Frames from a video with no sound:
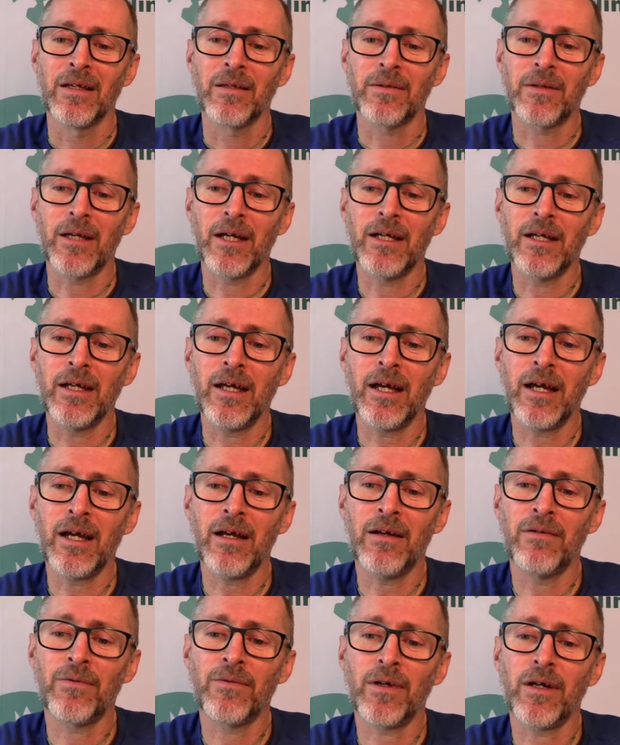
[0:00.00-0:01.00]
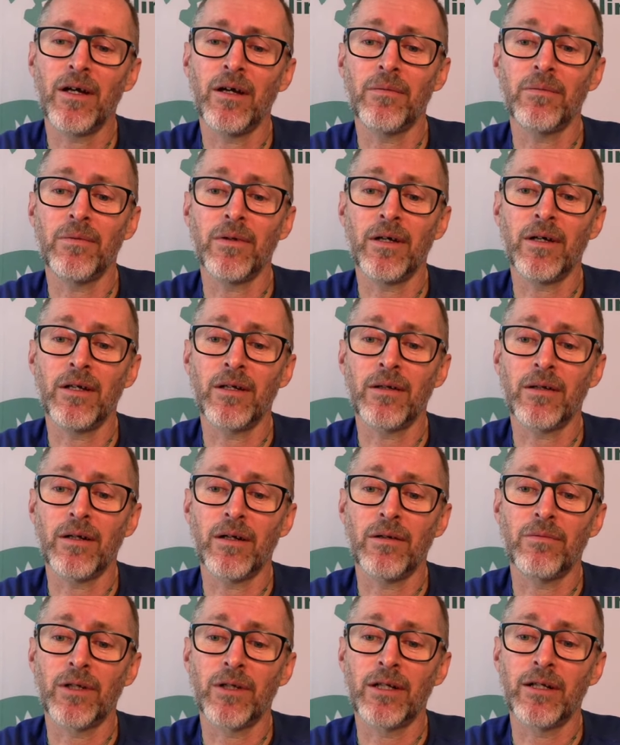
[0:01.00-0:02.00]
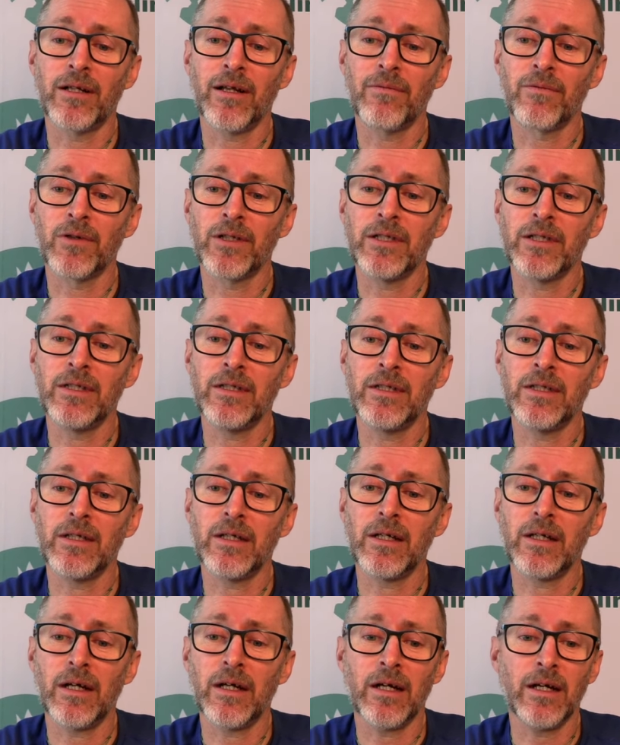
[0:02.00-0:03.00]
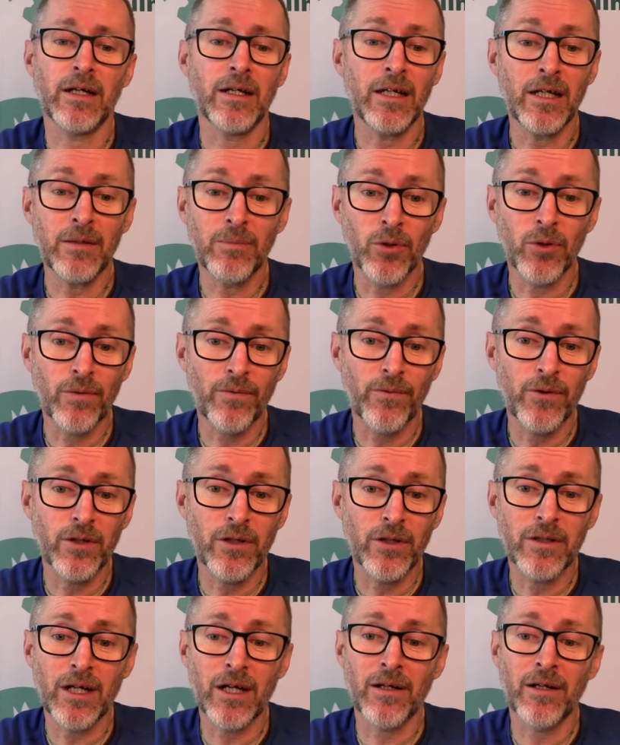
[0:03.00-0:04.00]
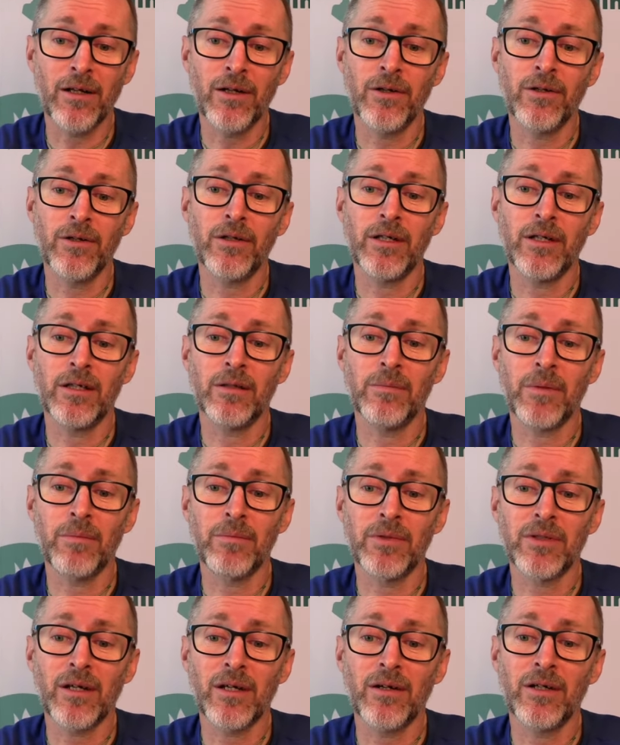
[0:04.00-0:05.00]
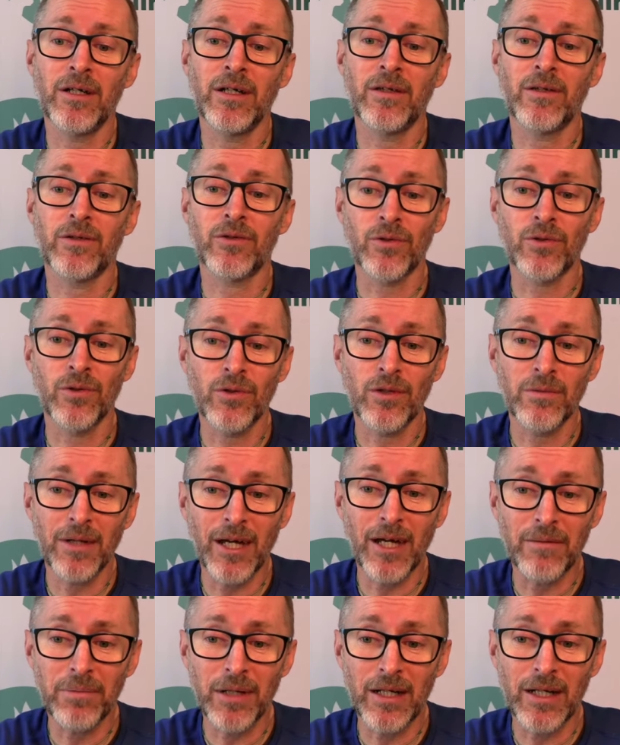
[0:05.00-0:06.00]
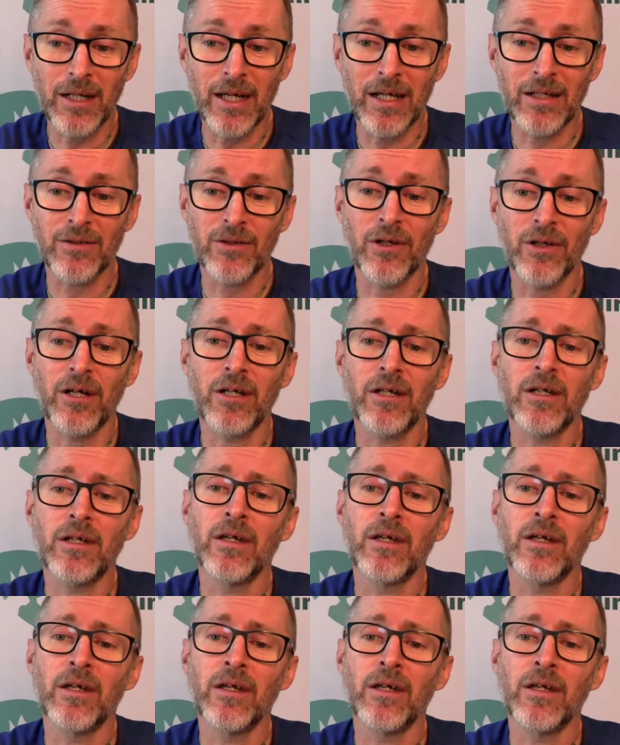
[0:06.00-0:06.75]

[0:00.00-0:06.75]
They have a really lovely ebook for you to download in the members area, The Truth About Pet Anxiety.